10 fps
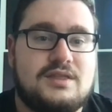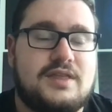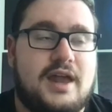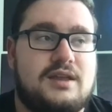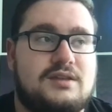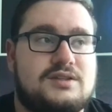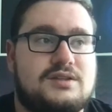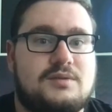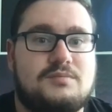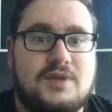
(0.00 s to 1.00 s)
that is
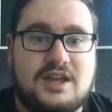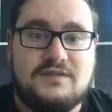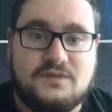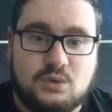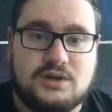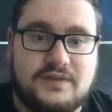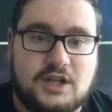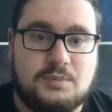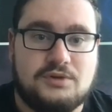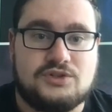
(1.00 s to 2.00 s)
made for
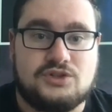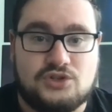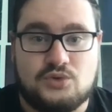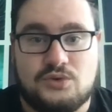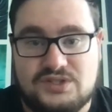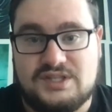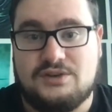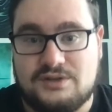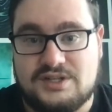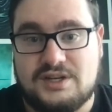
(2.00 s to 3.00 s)
developers to store
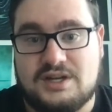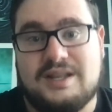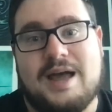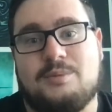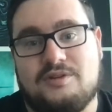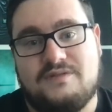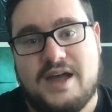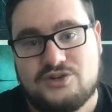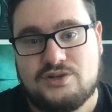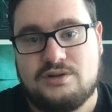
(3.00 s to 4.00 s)
secrets in a collaborative
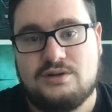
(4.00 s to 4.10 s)
fashion.